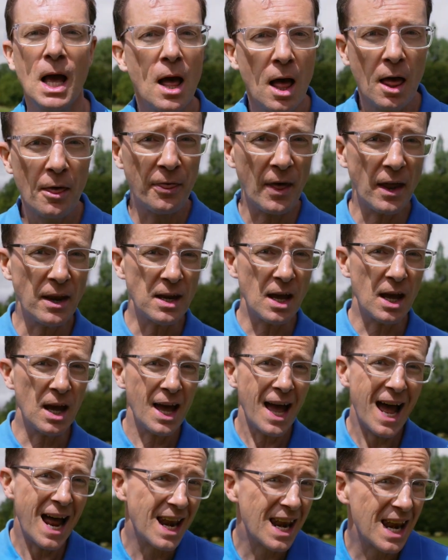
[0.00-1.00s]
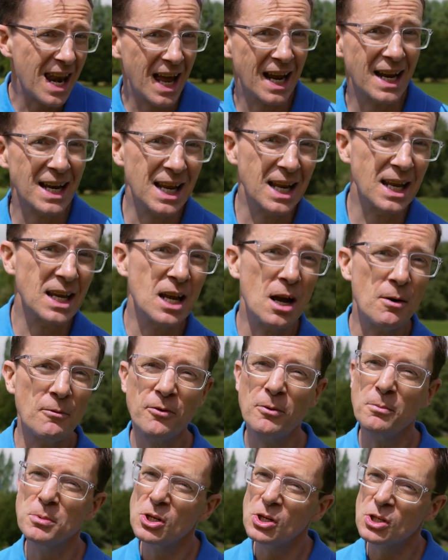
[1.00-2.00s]
Thunder and lightning come
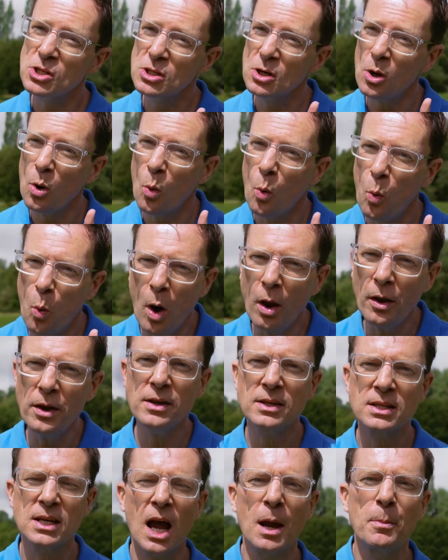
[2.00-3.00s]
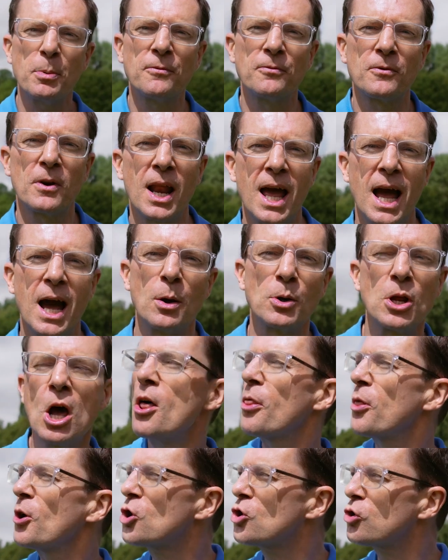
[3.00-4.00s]
from just one type of cloud,
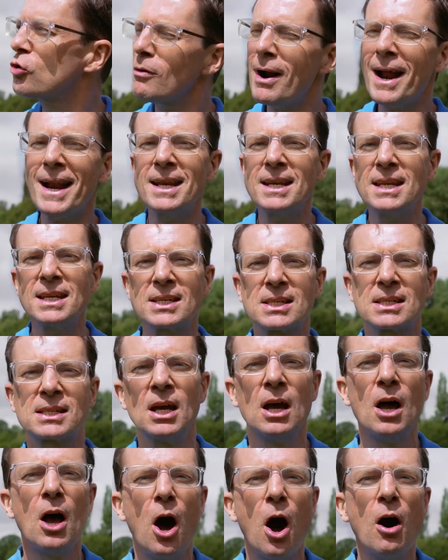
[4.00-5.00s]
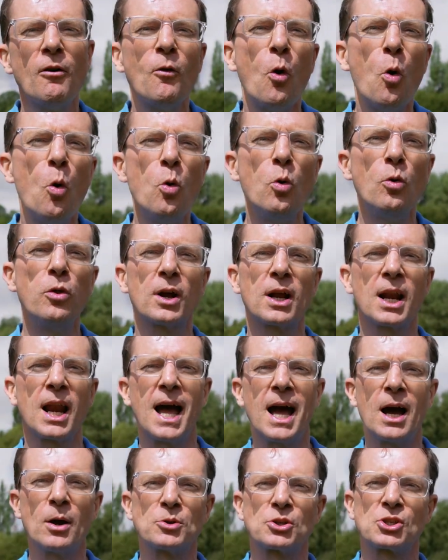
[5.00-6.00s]
the grandest of all the
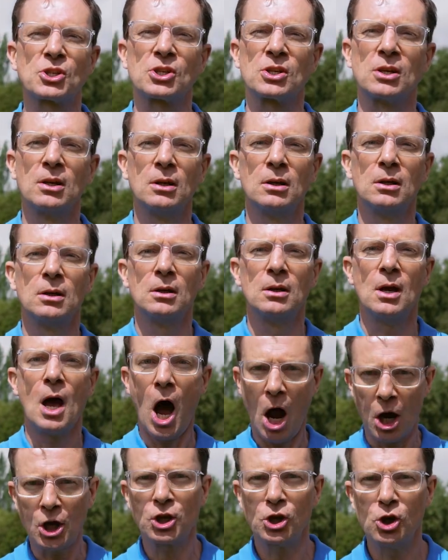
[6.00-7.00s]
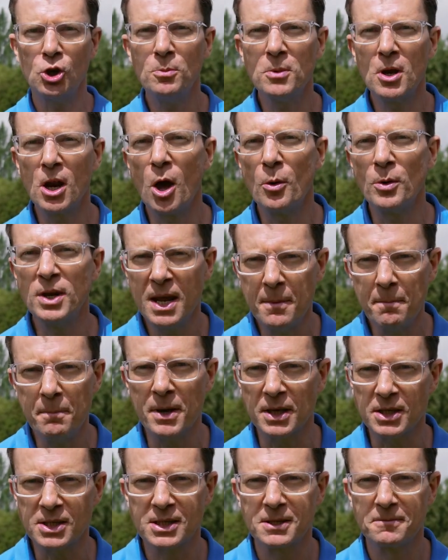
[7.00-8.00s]
clouds, a
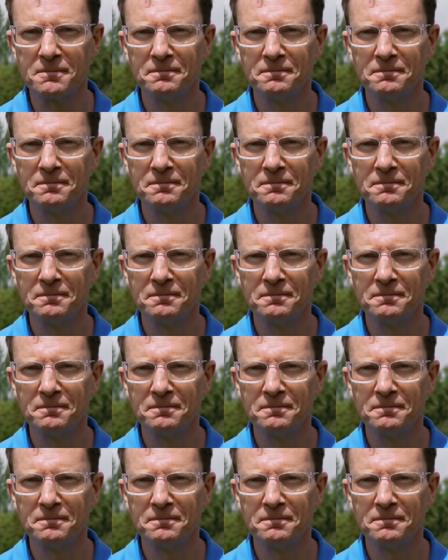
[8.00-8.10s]
cumulonimbus.